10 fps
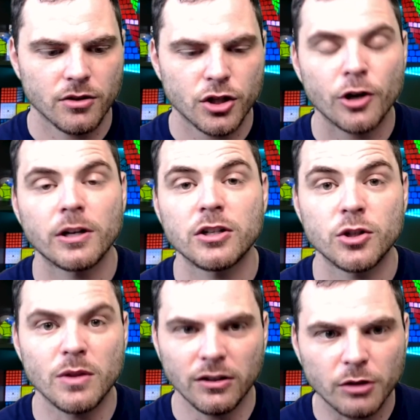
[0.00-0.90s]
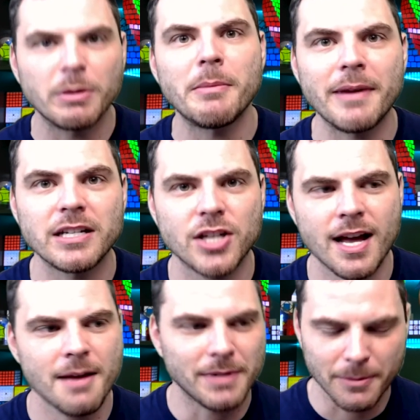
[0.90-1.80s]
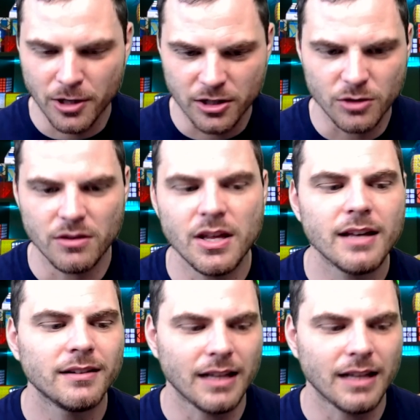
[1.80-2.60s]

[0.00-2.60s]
turn into, this could be my main job and I'm going to do this.